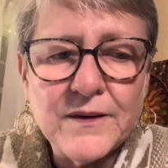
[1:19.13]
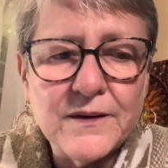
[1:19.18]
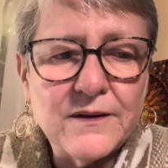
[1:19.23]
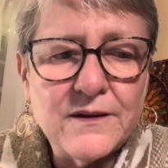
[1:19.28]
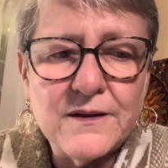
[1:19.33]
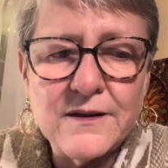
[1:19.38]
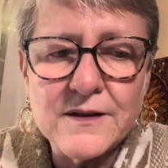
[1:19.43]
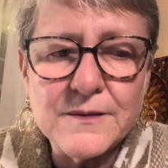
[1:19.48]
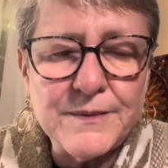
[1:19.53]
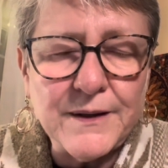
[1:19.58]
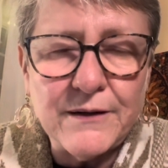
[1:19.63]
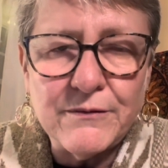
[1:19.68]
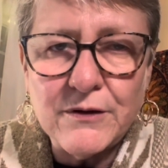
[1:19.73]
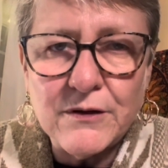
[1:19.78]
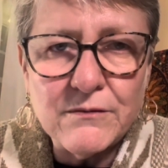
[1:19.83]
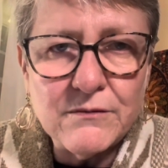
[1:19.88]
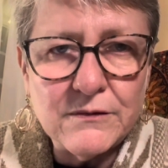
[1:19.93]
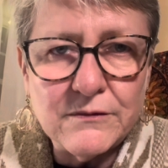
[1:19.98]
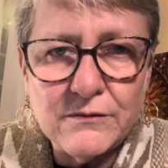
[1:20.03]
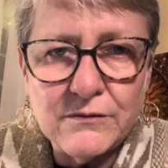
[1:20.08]
despite
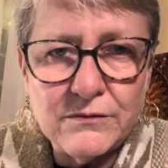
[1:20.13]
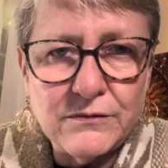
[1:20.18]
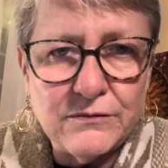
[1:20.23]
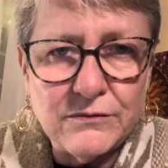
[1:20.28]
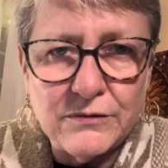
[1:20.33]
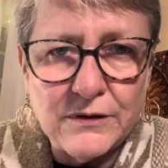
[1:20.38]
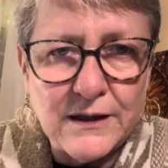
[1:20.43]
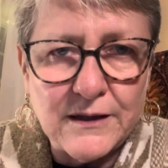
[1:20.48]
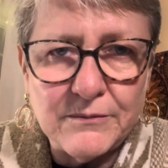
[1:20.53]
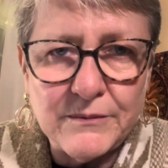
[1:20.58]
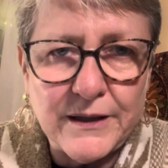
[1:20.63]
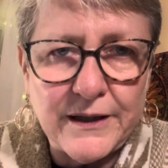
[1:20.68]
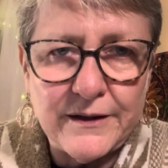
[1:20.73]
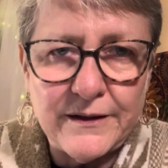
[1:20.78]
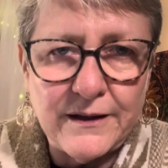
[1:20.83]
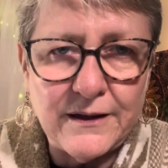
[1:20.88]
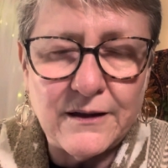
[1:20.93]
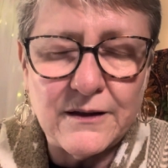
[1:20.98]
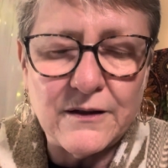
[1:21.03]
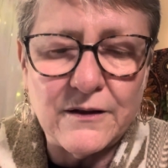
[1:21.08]
what one might
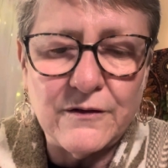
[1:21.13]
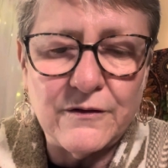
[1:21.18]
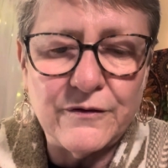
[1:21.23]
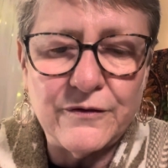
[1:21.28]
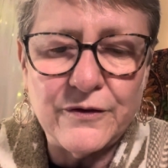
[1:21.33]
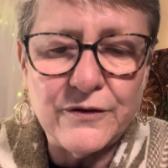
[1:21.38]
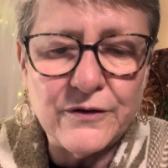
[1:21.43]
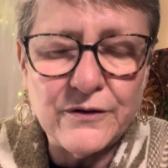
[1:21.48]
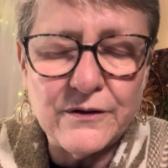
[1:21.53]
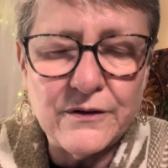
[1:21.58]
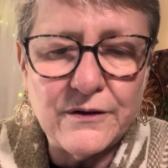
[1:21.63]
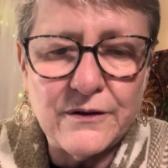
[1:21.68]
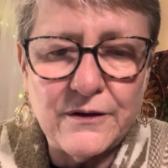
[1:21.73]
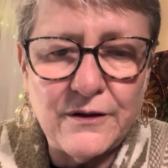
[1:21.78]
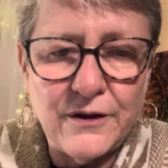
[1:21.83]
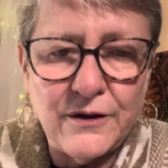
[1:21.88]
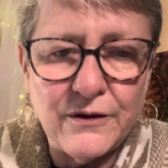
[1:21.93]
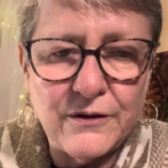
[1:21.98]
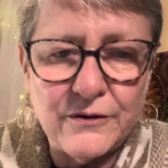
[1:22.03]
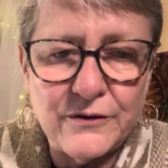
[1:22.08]
think of
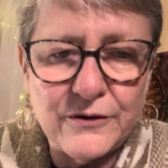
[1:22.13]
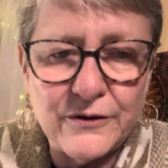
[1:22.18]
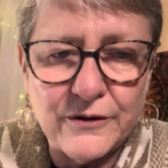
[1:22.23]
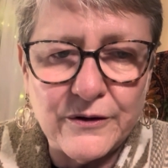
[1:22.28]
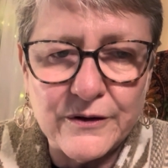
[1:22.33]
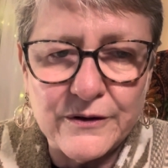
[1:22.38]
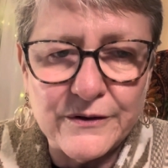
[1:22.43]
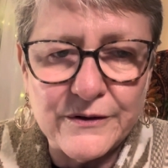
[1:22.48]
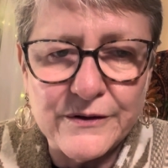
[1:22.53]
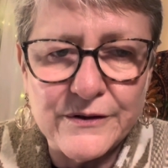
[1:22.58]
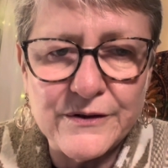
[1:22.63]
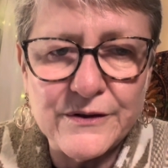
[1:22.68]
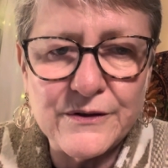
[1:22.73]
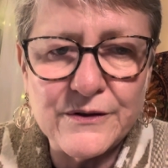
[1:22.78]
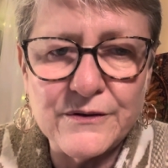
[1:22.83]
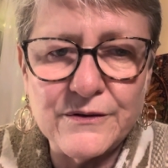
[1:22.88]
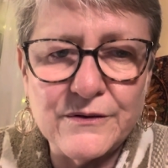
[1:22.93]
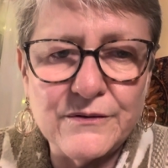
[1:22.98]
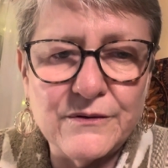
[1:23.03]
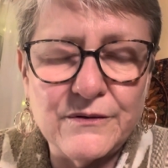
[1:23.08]
her daughter's
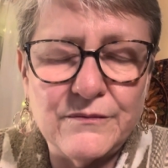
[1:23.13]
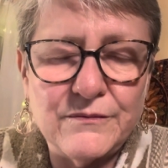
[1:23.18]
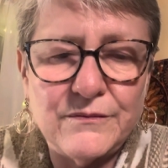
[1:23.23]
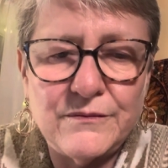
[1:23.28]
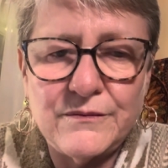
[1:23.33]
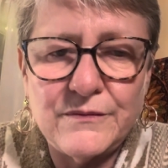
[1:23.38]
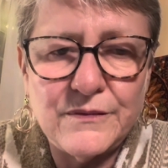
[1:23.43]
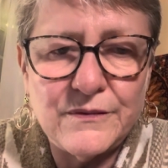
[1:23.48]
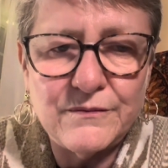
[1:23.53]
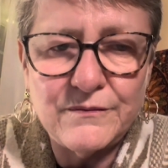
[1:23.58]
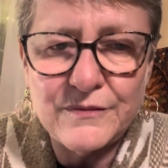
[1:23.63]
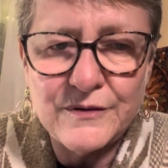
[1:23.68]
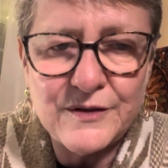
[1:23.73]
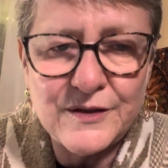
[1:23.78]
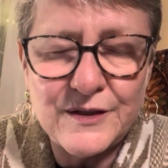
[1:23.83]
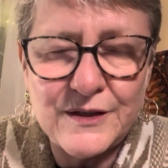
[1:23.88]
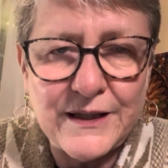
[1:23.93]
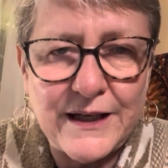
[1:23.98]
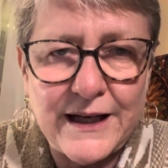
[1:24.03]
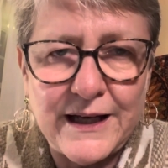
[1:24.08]

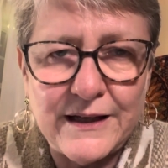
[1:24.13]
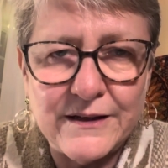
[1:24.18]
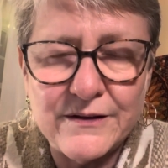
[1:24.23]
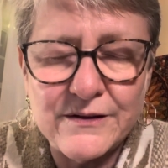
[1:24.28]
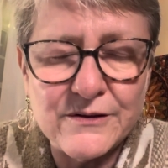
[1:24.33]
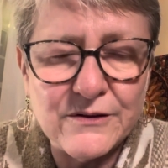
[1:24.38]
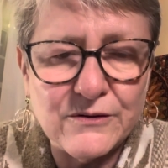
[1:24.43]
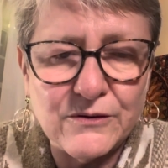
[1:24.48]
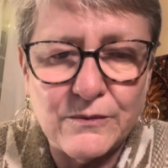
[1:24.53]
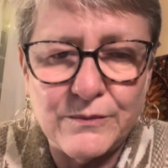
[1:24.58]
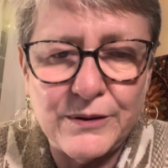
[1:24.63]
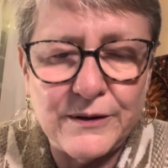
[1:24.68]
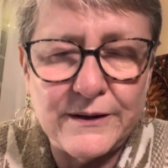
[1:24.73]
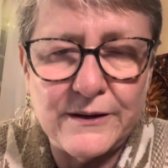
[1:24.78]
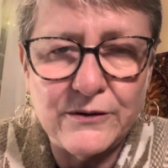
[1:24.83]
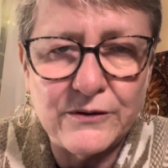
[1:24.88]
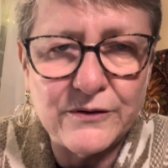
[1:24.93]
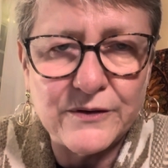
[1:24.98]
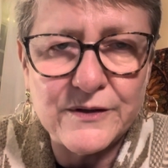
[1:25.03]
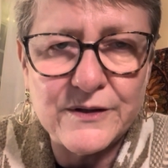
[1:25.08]
stance or
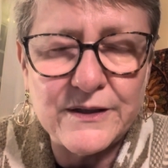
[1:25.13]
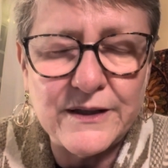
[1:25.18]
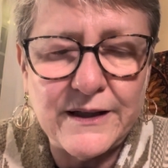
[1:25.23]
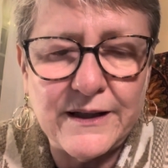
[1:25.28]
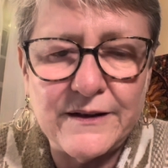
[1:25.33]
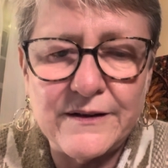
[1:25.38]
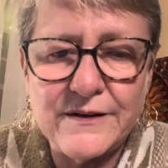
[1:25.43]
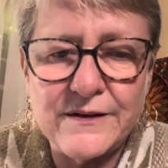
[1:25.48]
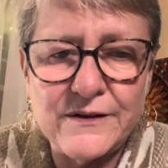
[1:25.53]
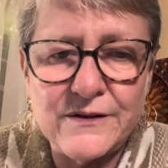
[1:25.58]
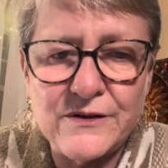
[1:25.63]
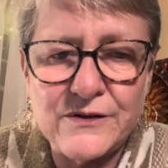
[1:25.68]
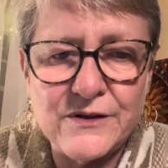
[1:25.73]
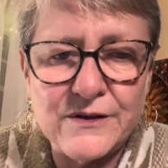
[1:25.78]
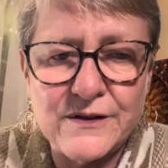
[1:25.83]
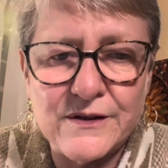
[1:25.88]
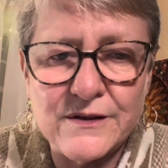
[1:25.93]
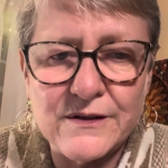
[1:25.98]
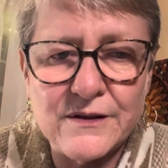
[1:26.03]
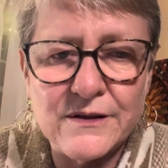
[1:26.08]
political stance. It's
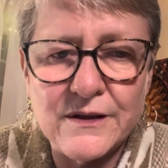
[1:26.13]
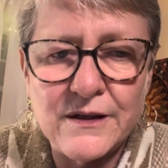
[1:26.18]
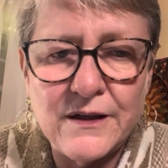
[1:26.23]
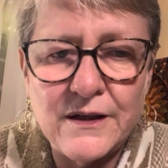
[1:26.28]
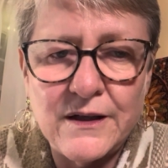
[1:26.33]
just,